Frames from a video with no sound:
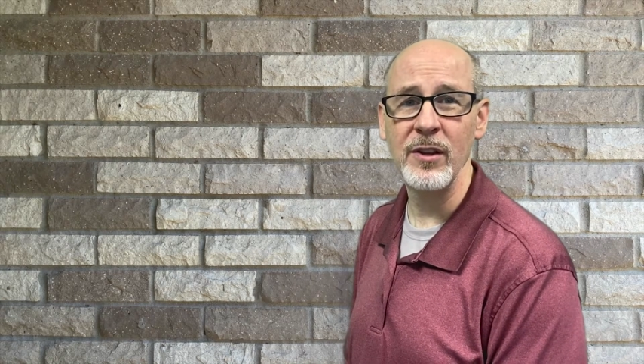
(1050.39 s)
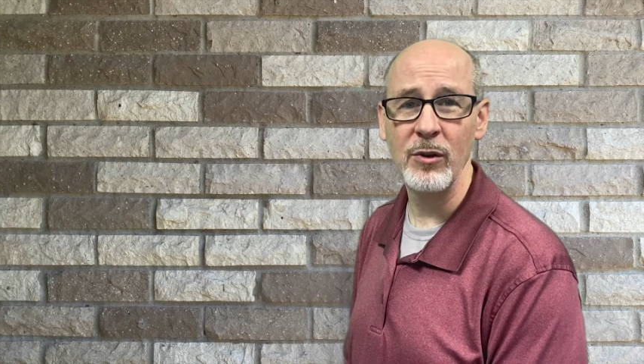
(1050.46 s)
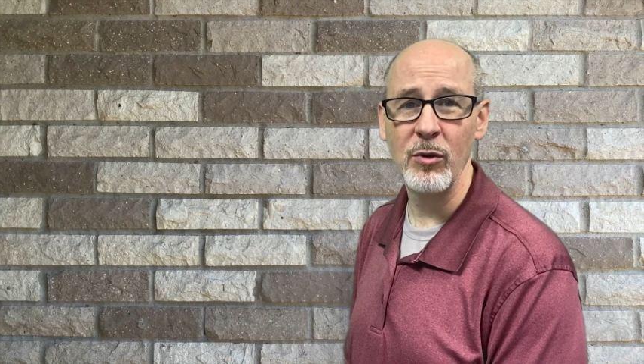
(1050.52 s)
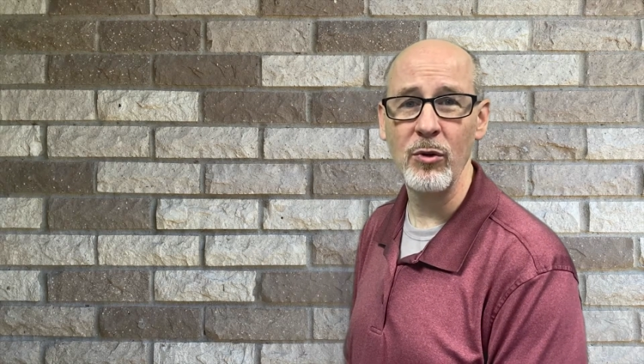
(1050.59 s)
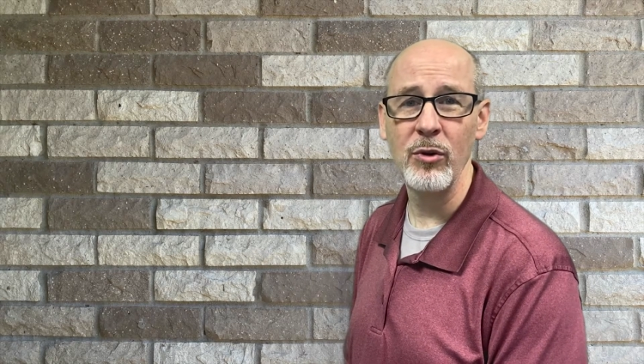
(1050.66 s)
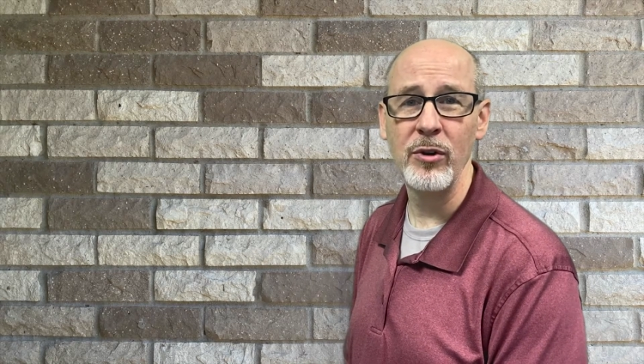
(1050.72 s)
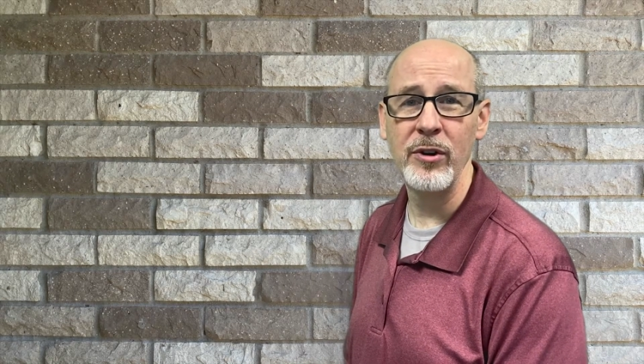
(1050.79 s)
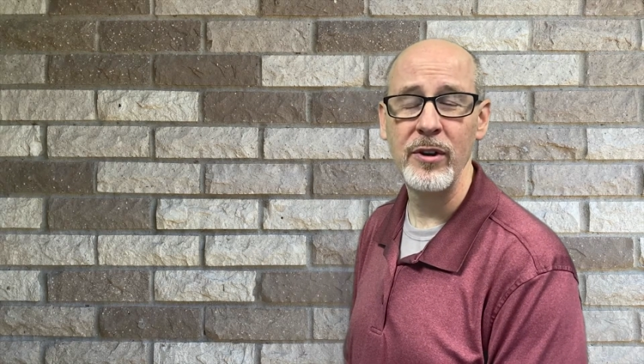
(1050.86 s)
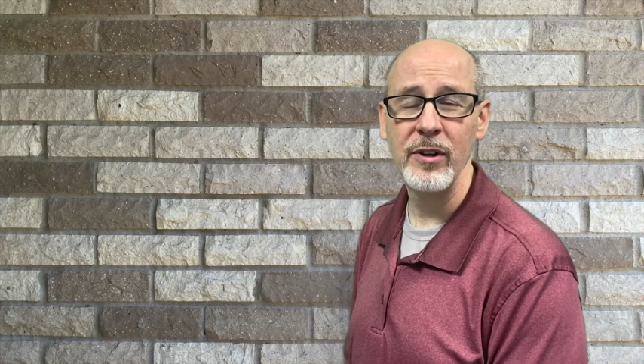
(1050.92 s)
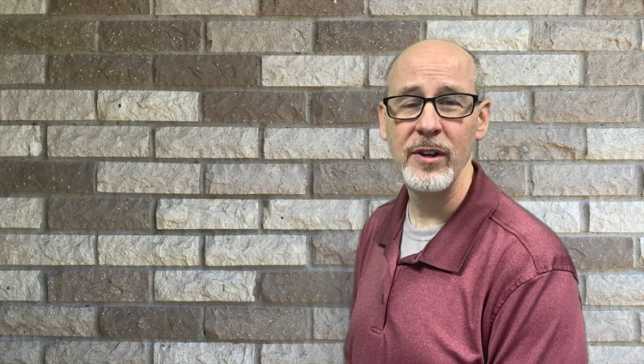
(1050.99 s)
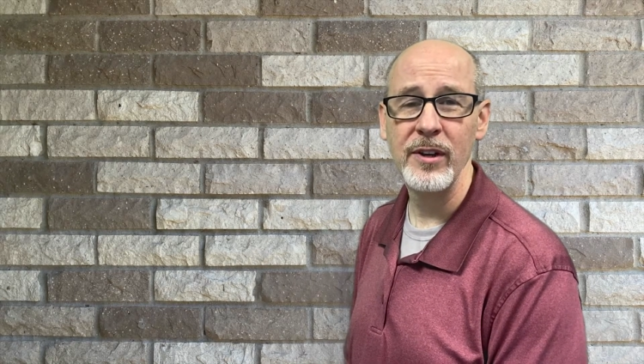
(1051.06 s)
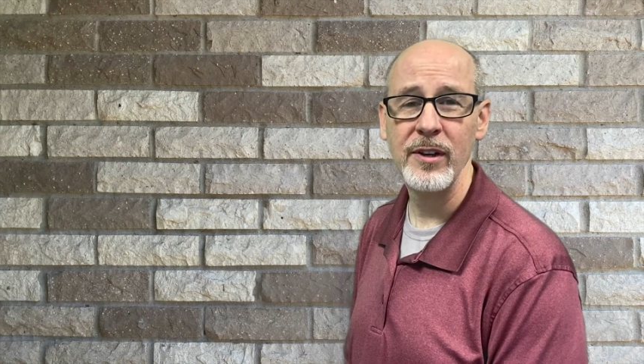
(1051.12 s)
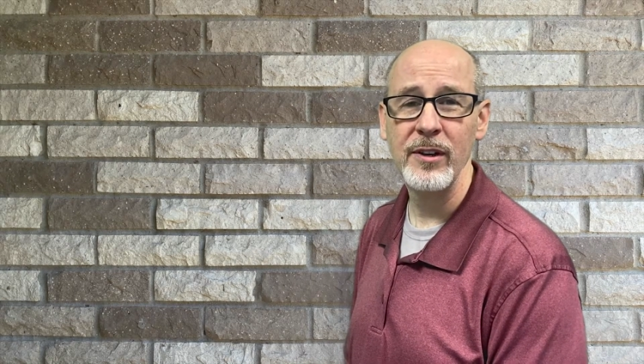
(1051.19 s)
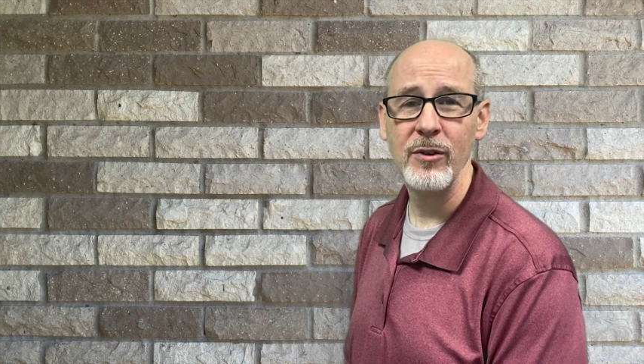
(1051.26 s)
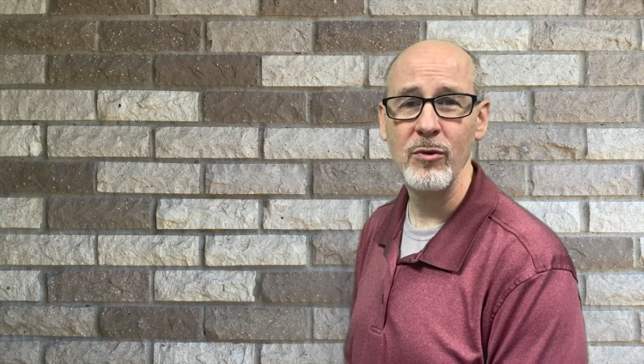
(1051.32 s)
Lord.
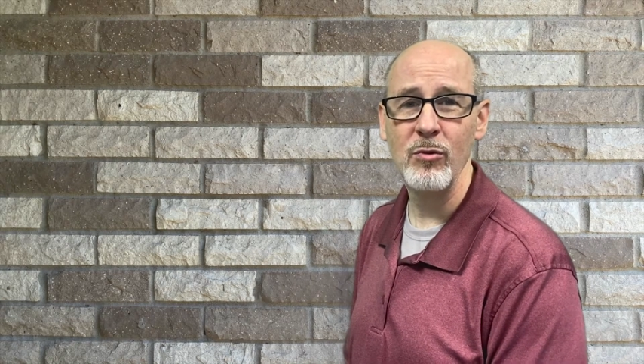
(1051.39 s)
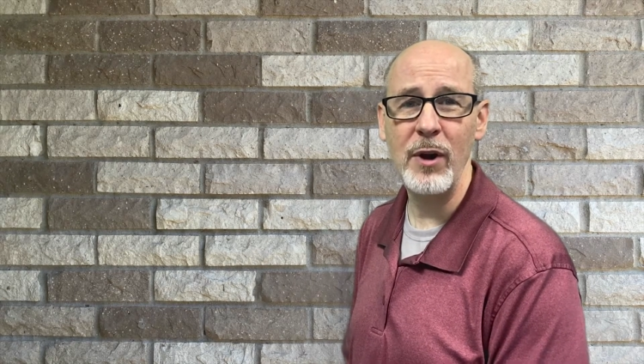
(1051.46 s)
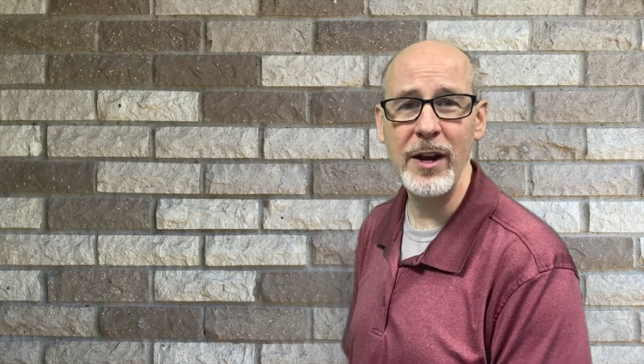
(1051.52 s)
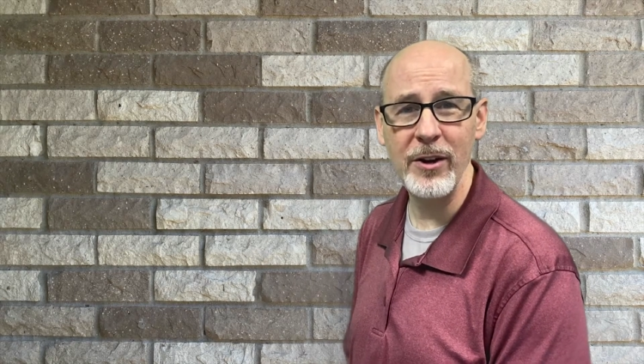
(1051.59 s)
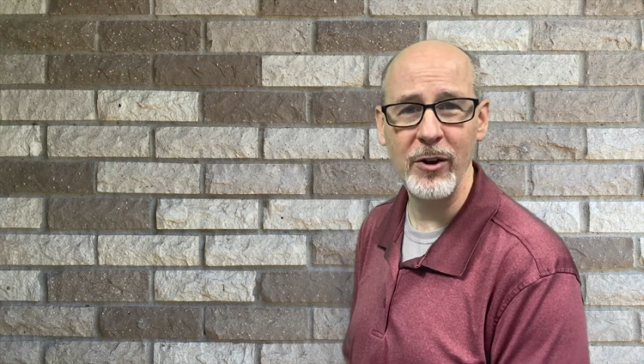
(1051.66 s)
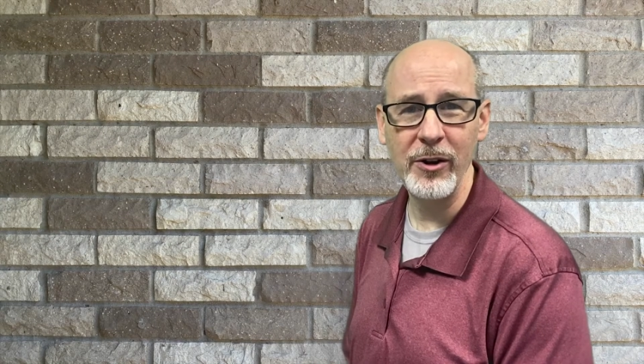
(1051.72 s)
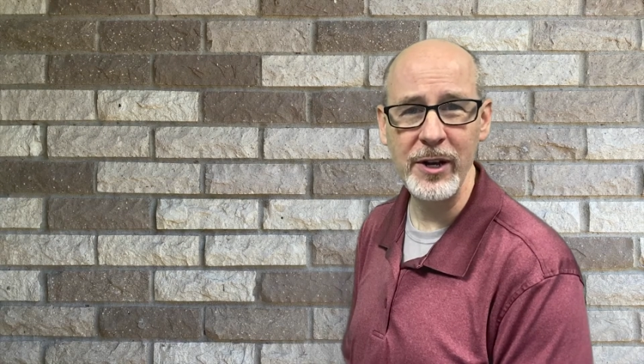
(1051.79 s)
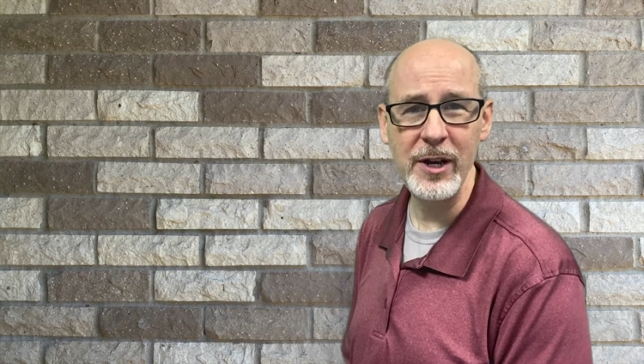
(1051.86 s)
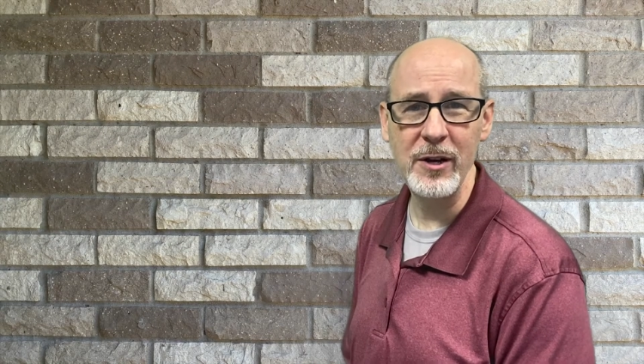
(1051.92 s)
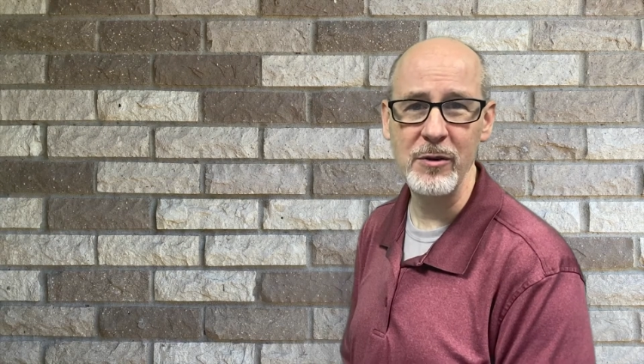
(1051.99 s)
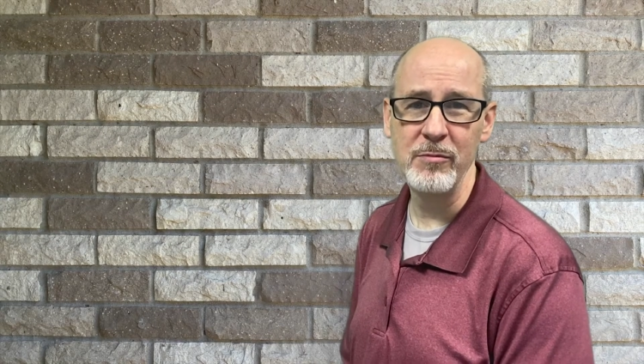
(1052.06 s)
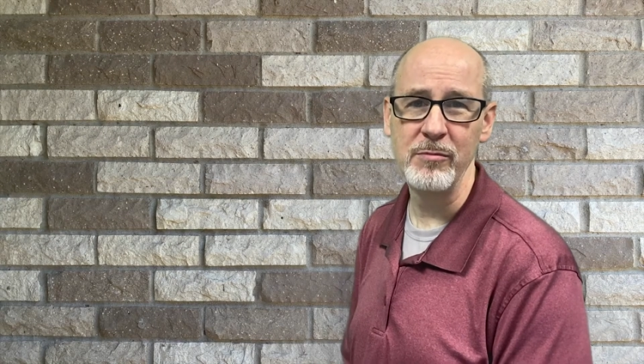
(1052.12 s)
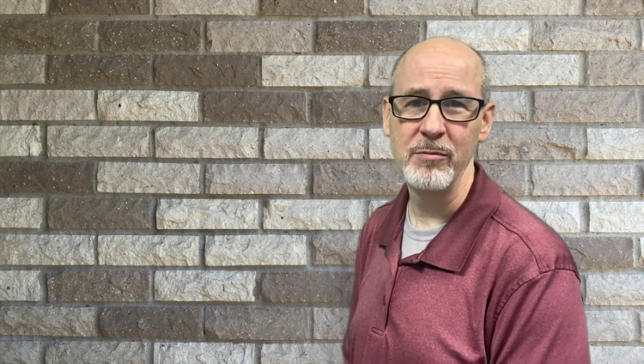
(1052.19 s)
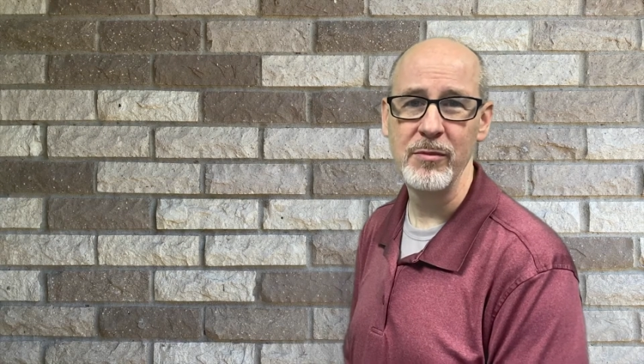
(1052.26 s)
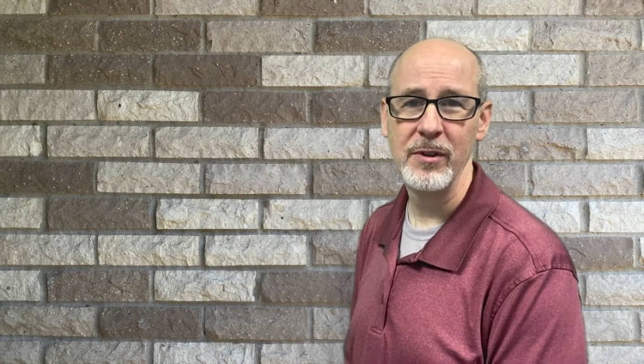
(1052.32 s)
Wait on Him.